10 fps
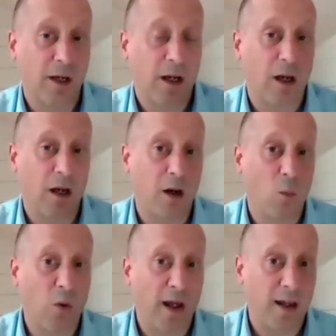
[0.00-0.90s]

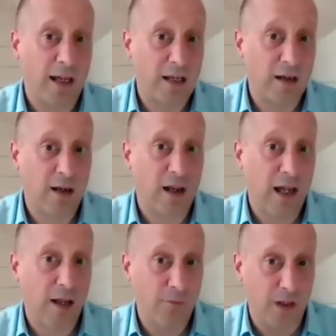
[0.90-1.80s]
where India
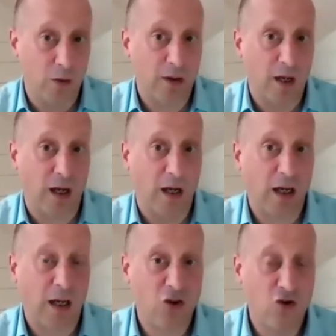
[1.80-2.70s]
and the
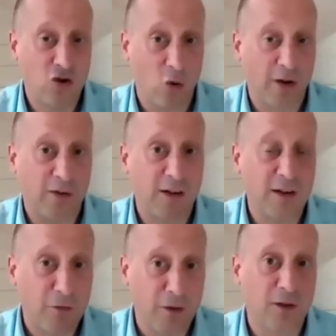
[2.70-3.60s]
UK enjoy
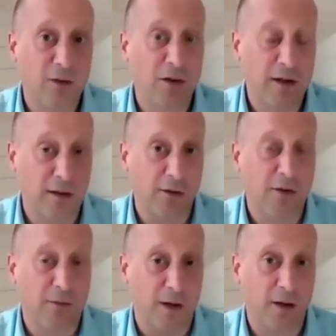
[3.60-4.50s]
significant ingredients
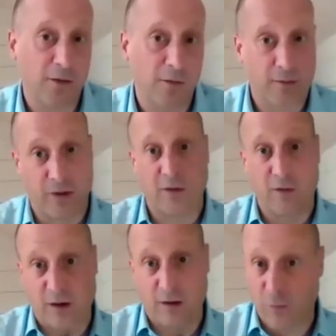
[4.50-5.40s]
of that.
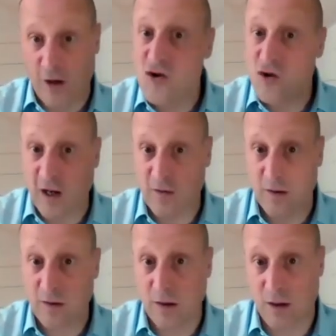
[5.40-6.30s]
They're
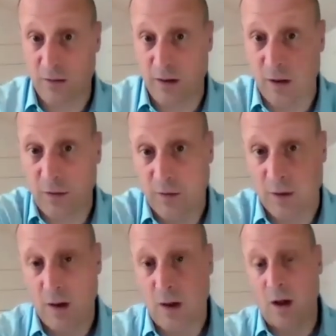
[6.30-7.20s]
differentiated ingredients,
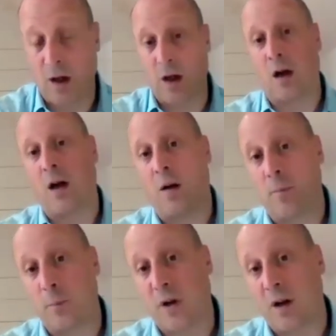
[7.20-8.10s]

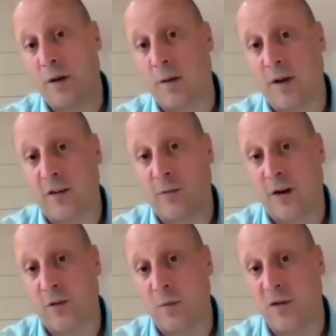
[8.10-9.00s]
but I think
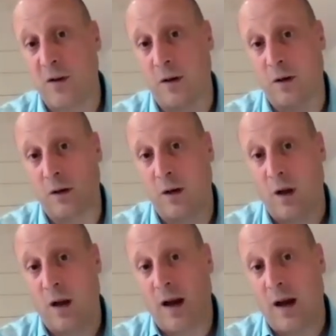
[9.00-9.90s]
that's material.
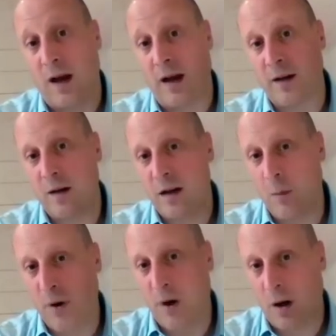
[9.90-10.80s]
And
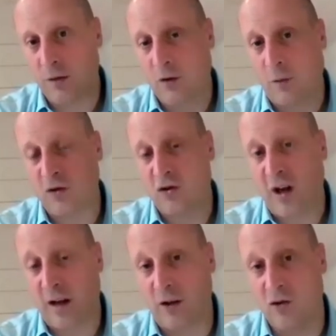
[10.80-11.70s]
part of the
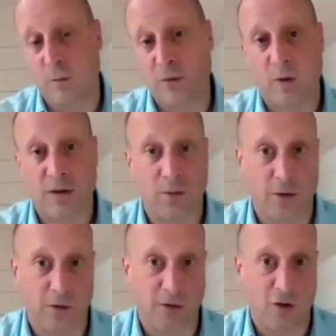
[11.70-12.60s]
challenge in the
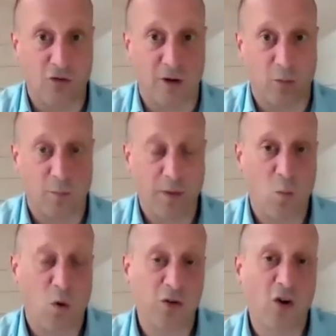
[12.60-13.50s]
21st century will be,
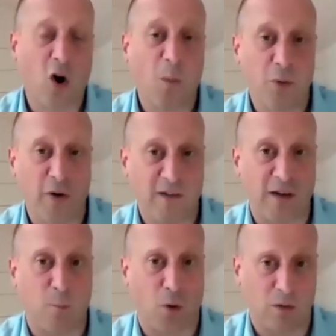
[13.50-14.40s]
what
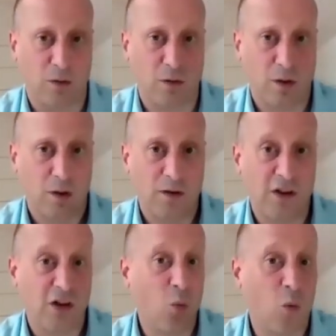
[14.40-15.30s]
operating model
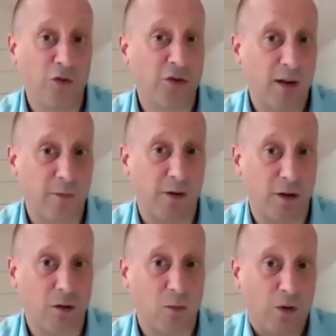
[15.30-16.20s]
do you want to live
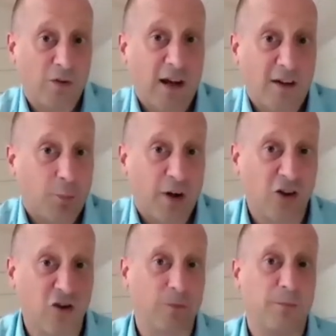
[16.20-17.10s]
under? What's the
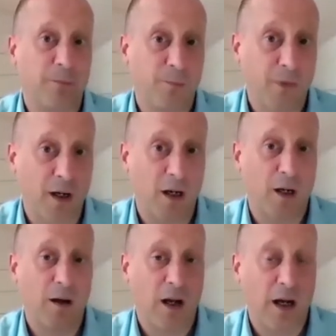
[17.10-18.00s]
aspiration?
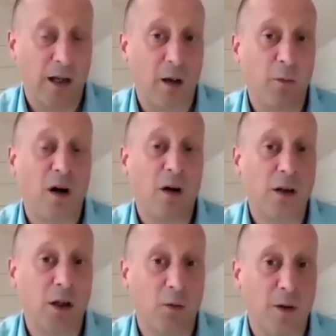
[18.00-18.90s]
And I would
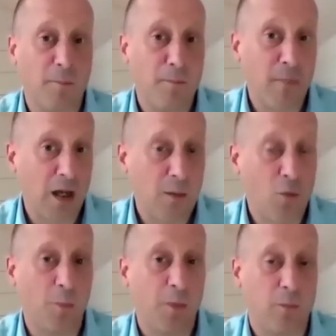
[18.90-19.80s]
argue that many
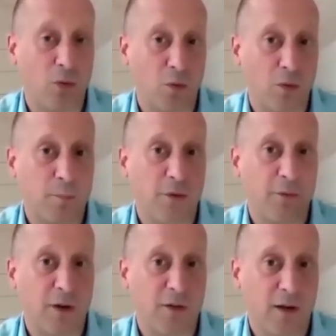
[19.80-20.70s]
more people would
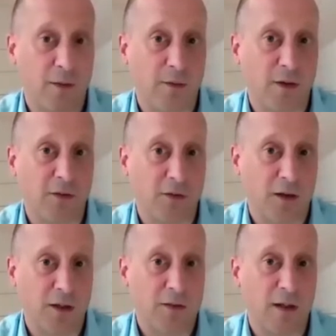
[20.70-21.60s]
prefer to live in a
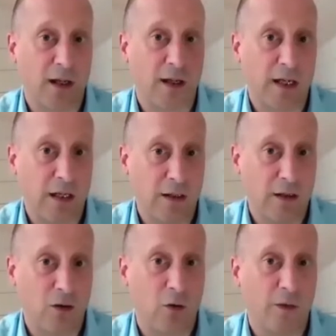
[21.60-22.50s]
society like
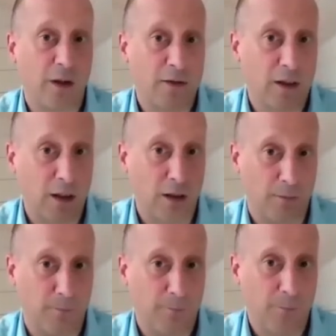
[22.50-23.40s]
India or the United Kingdom